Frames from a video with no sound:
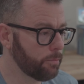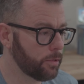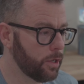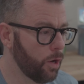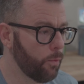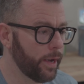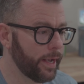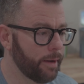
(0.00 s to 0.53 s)

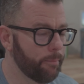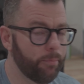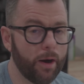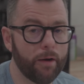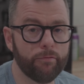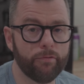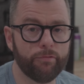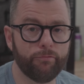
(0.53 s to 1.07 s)
going
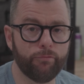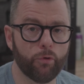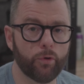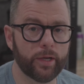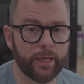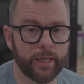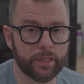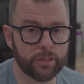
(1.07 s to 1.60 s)
above
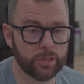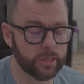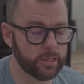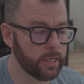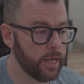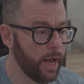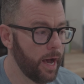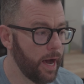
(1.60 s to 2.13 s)
40
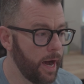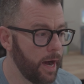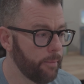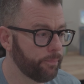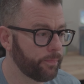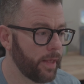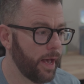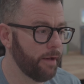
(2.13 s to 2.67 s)
inches.
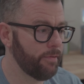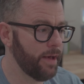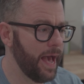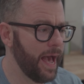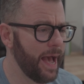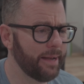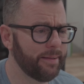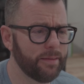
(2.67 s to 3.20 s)
I've
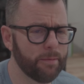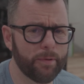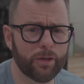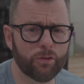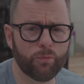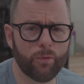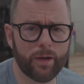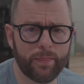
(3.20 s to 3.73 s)
had, the
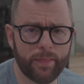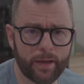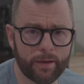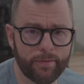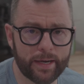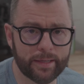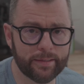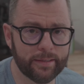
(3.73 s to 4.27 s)
biggest one I think
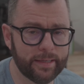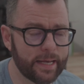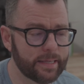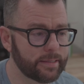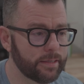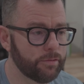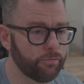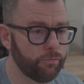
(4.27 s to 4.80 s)
I've had at the
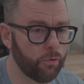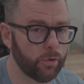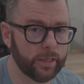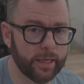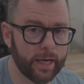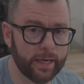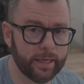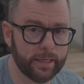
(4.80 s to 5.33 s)
desk is
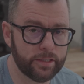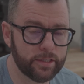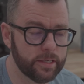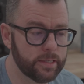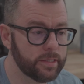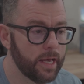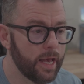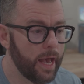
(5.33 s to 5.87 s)
49
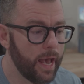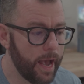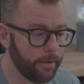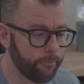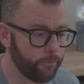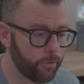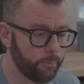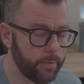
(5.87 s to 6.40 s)
inches.
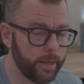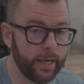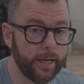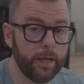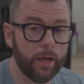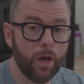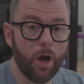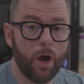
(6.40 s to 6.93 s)
And for
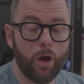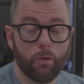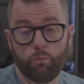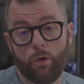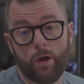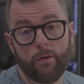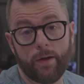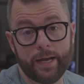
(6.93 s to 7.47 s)
me, on
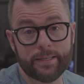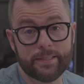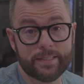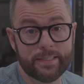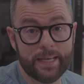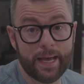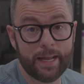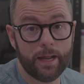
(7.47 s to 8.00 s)
where I
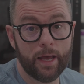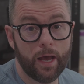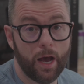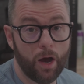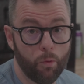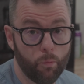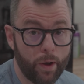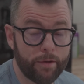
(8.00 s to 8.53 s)
sit
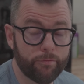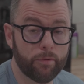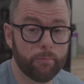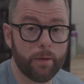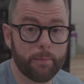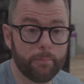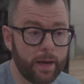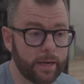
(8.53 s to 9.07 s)
away from
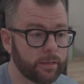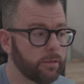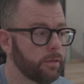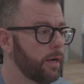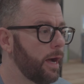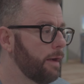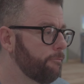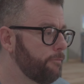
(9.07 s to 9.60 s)
my
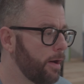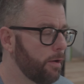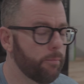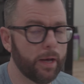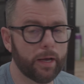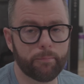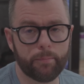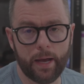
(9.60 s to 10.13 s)
monitor, I felt
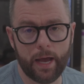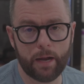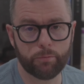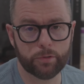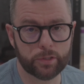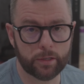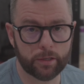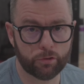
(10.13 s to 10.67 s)
like my head
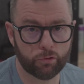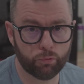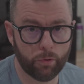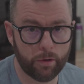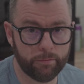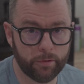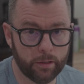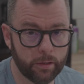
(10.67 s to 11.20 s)
was on a
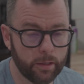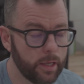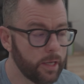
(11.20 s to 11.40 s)
swivel.